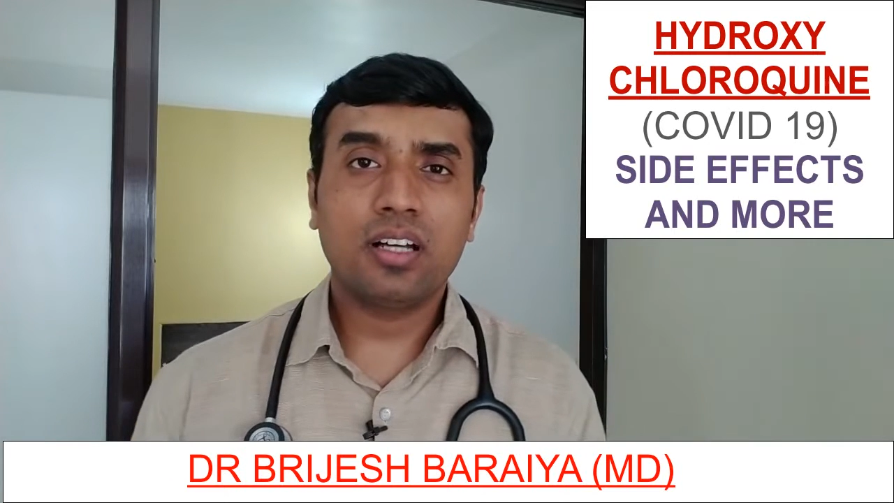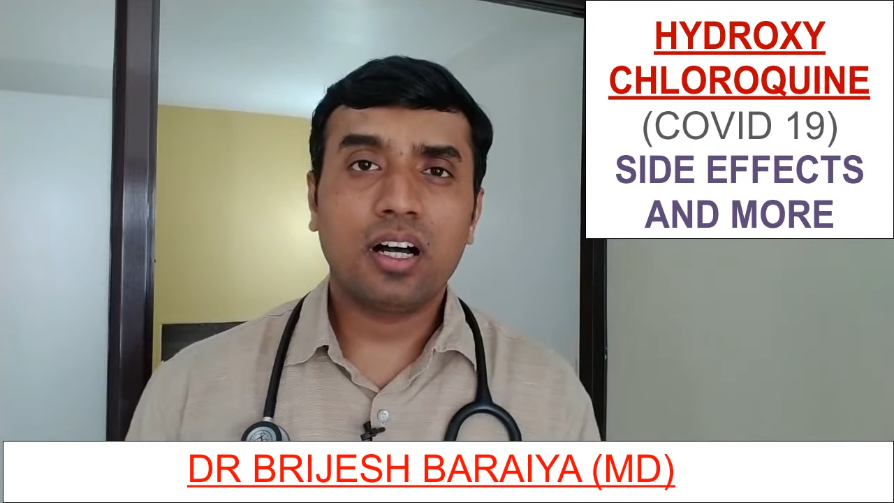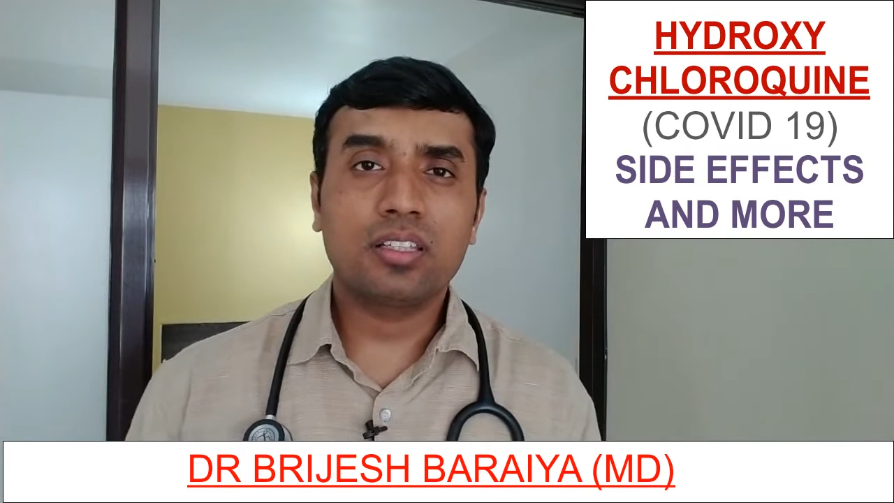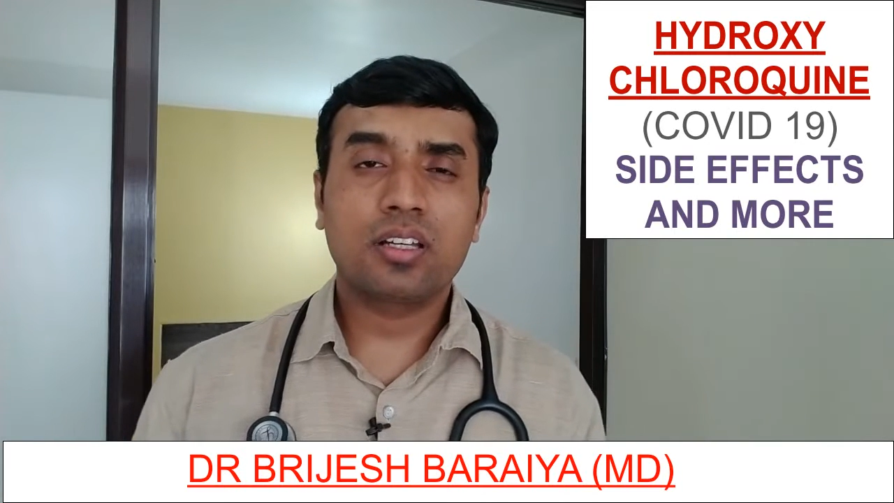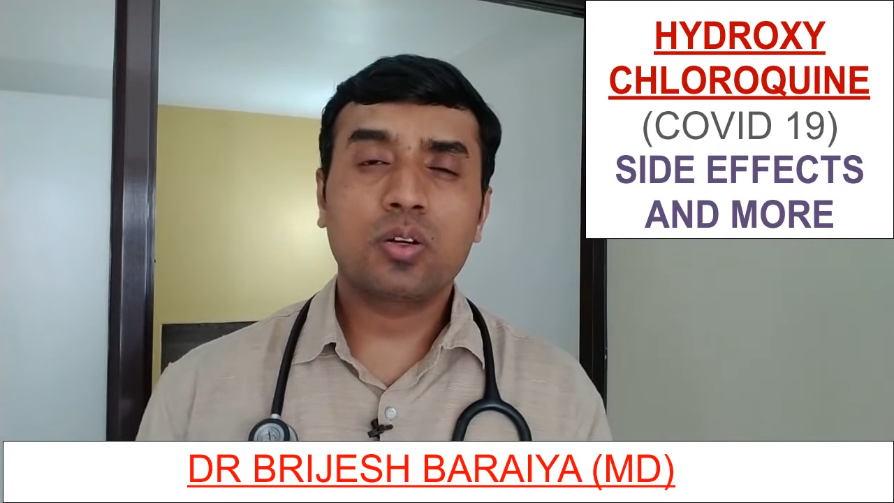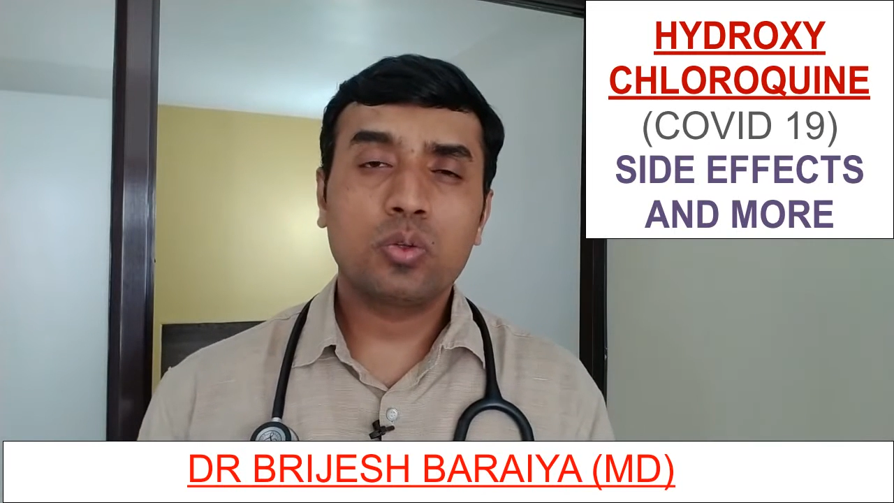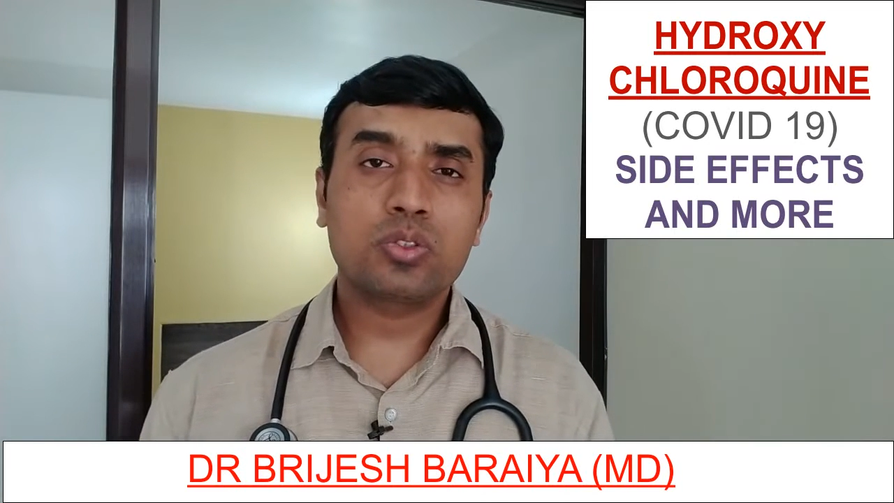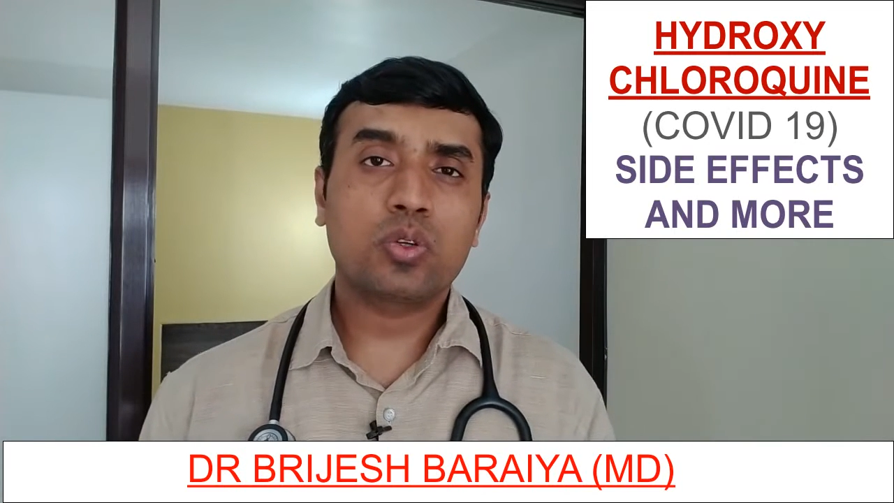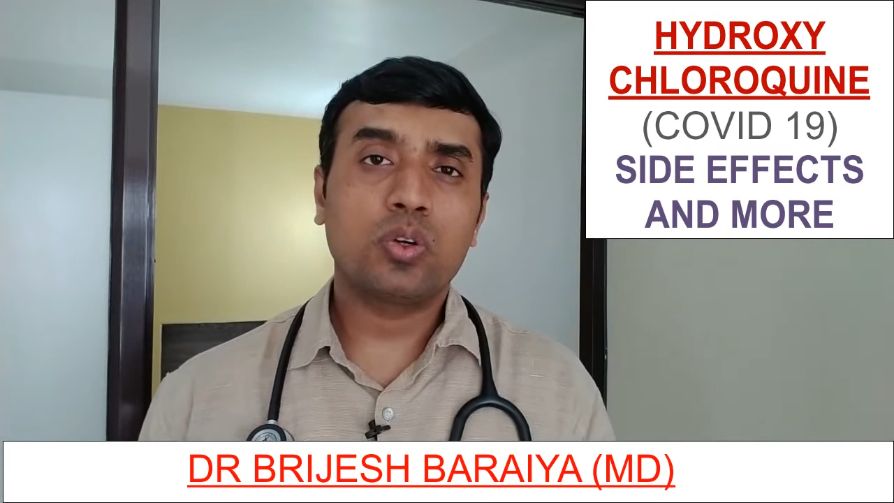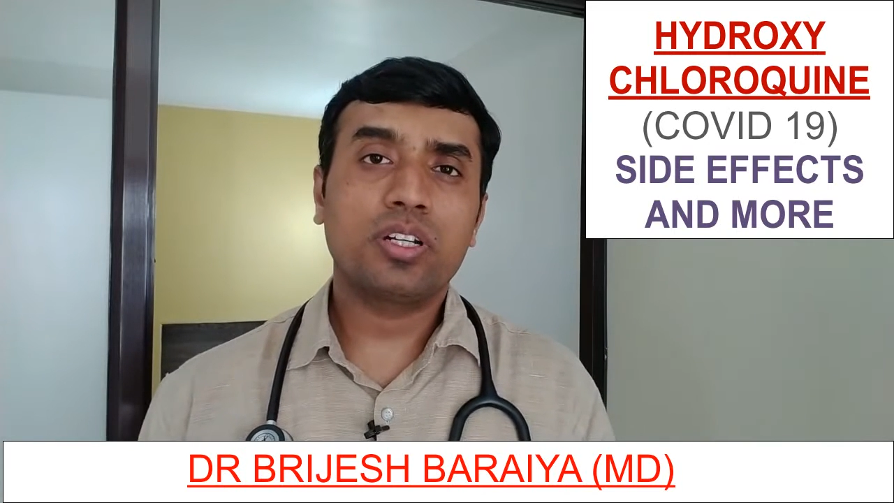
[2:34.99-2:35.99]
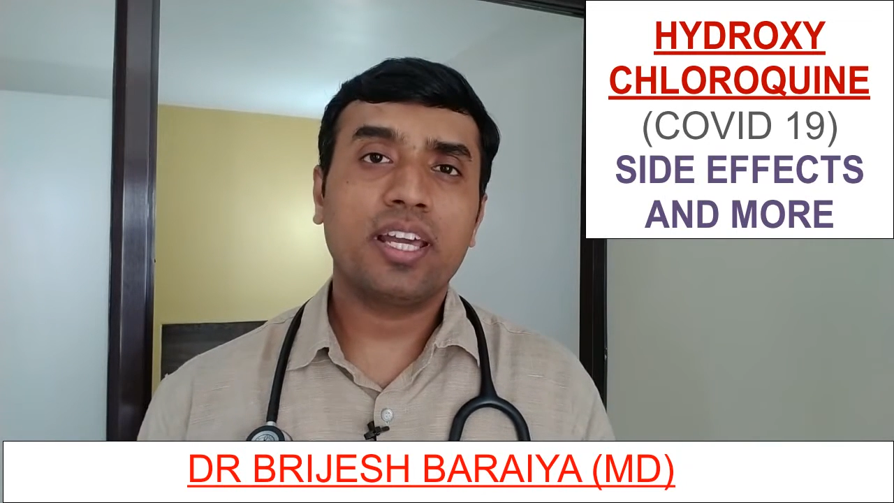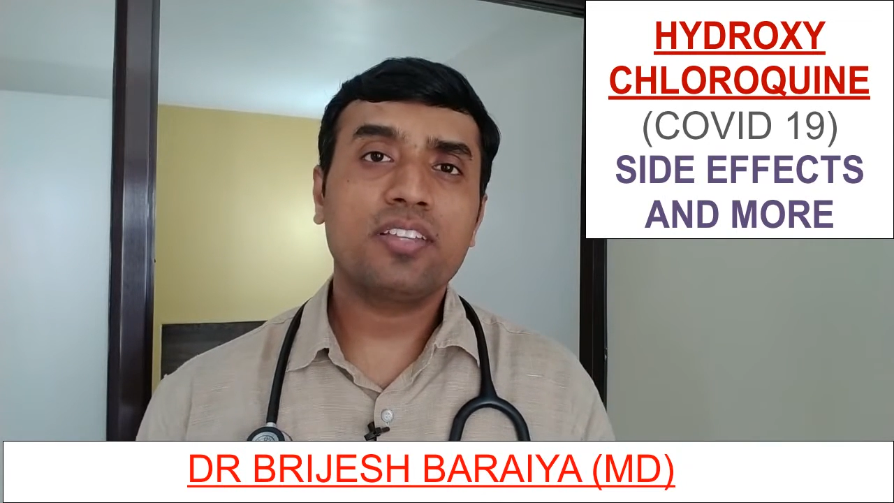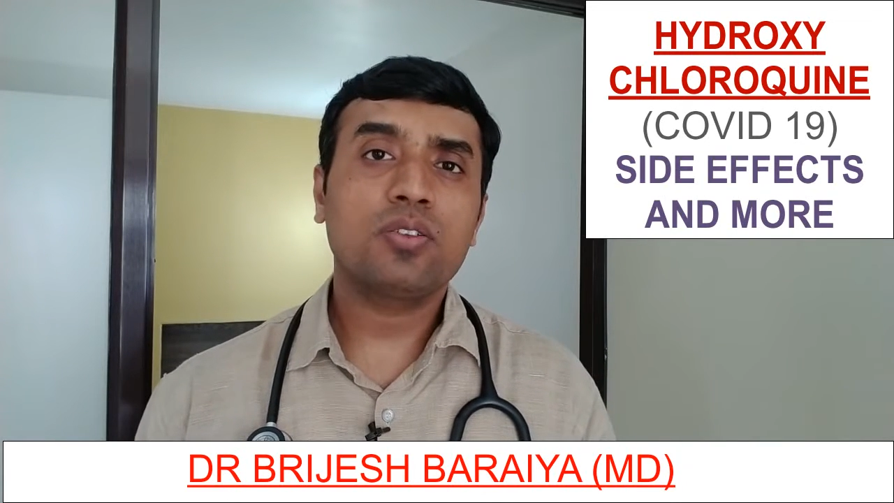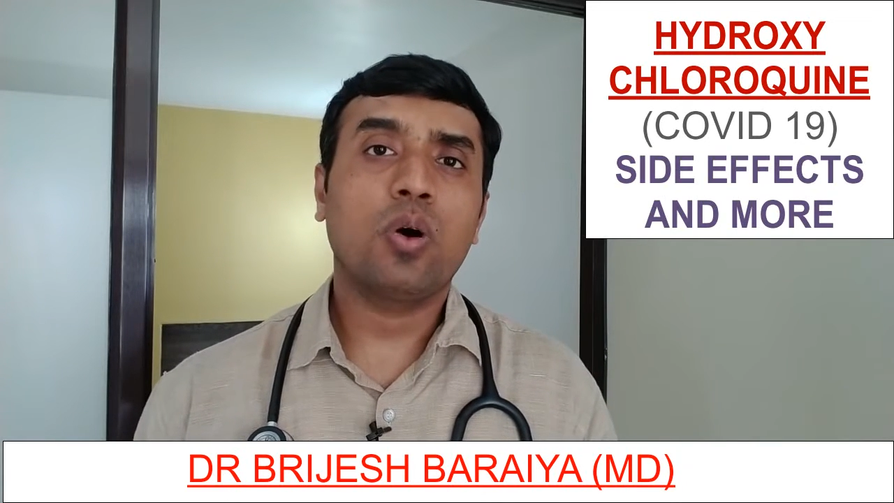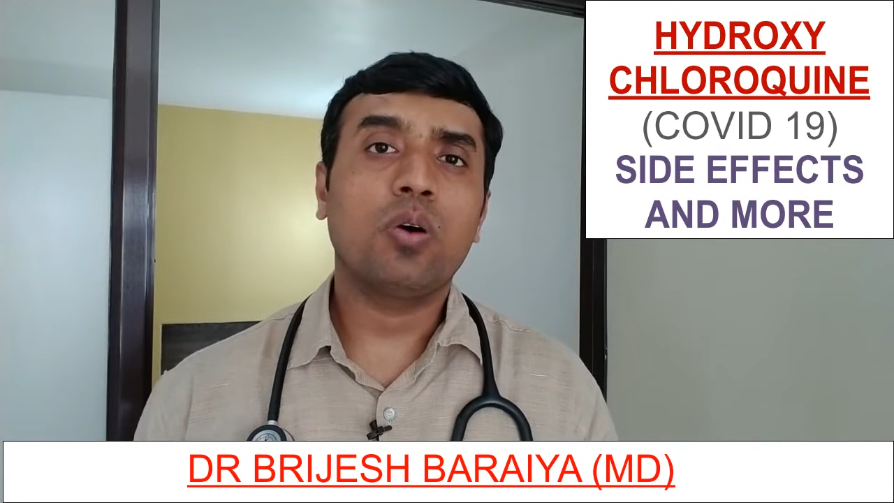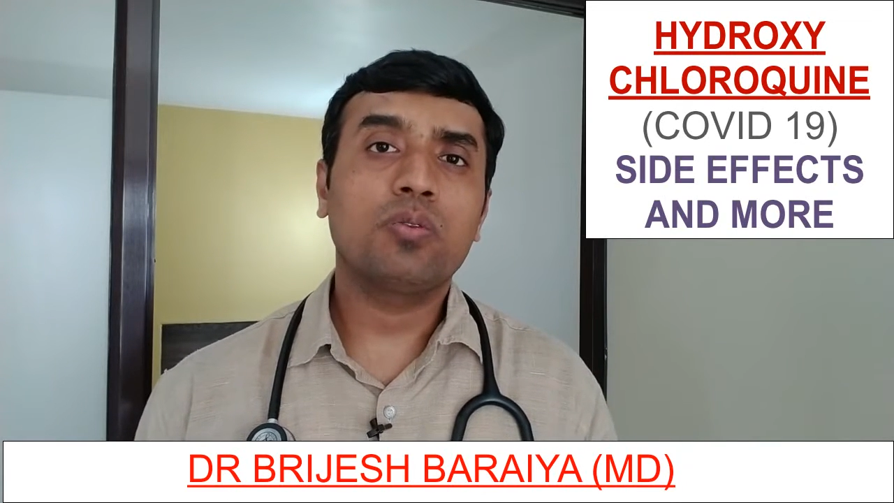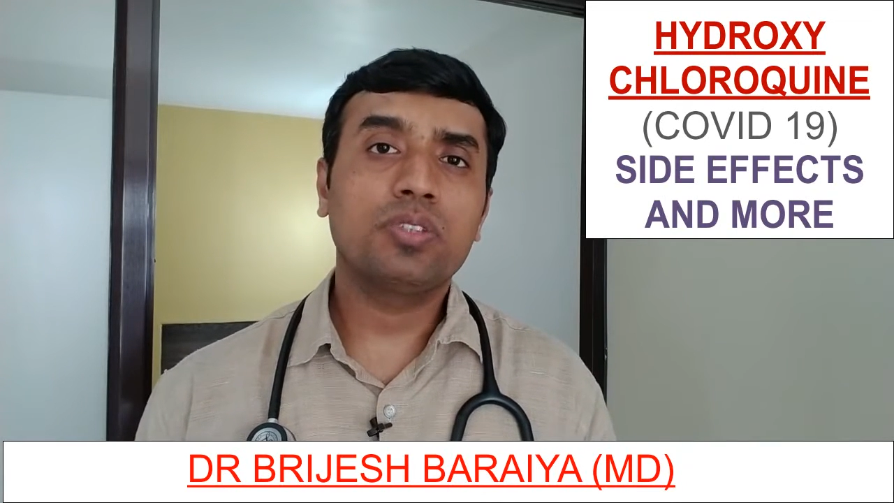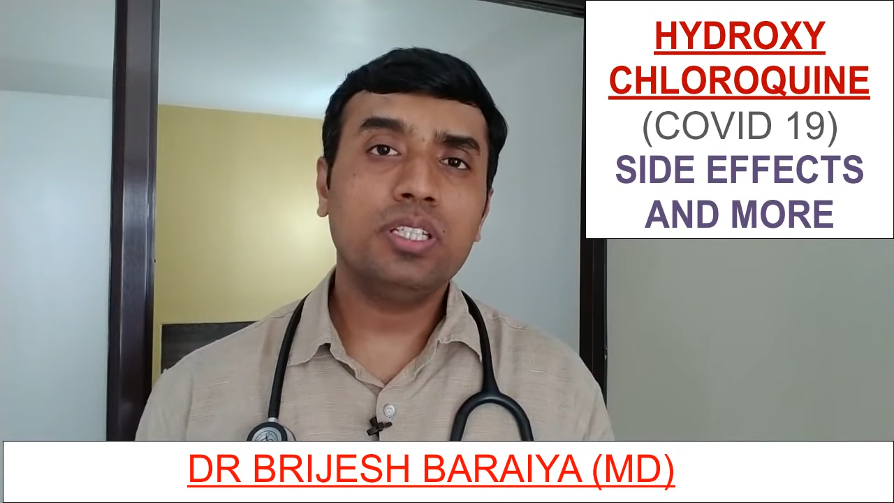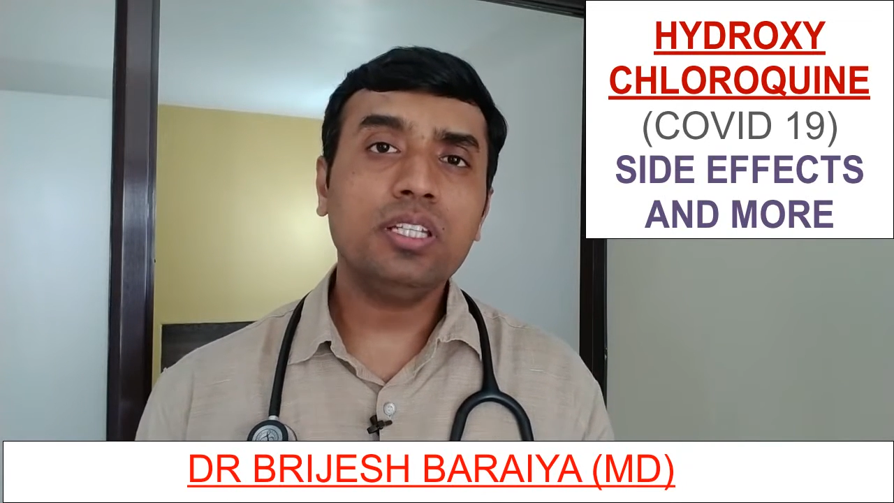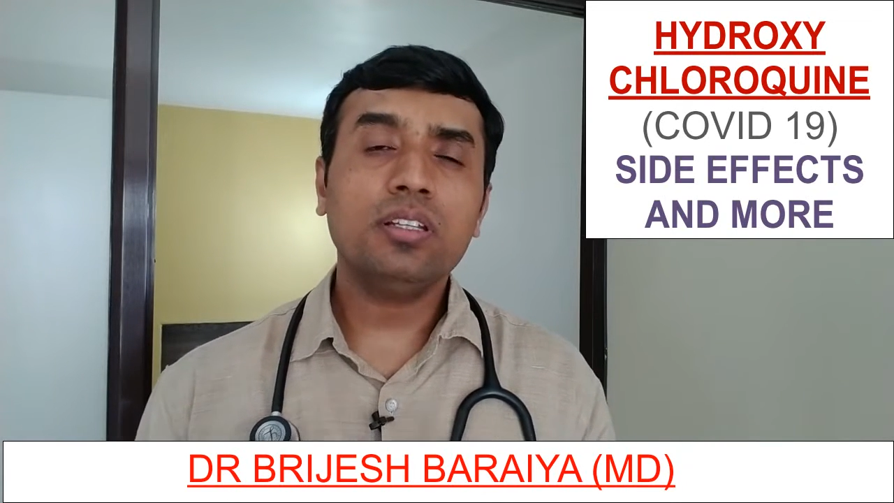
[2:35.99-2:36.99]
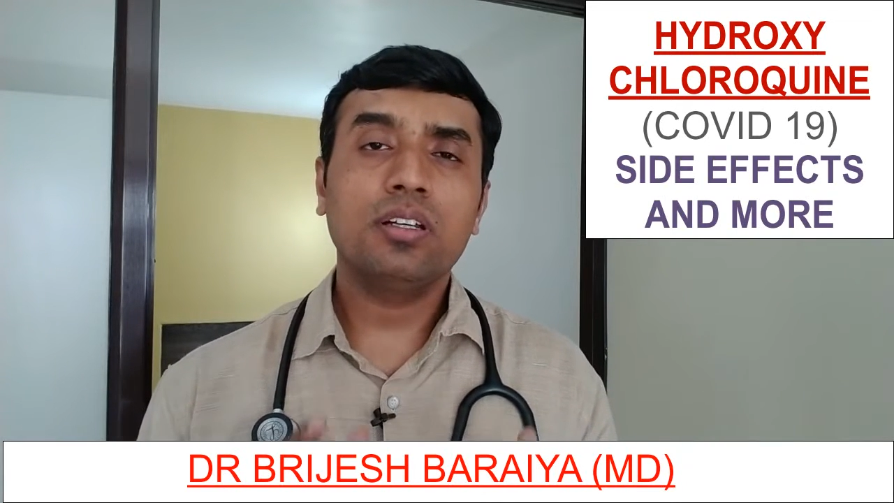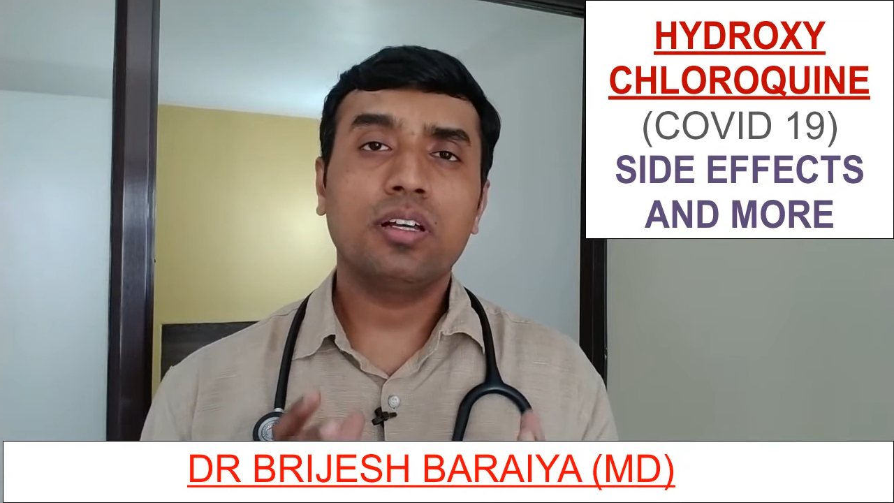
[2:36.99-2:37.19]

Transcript: the other close contacts of the